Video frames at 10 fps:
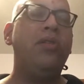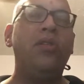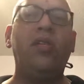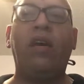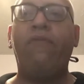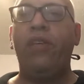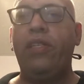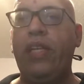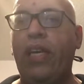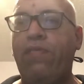put the
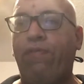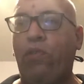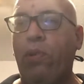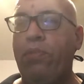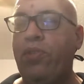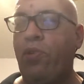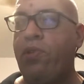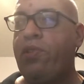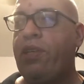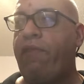stuff into text forms,
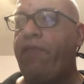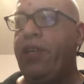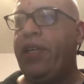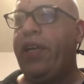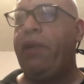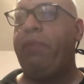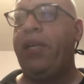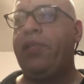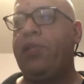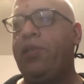store stuff in
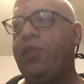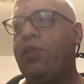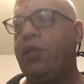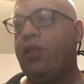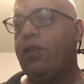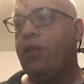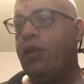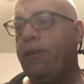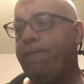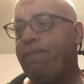databases, and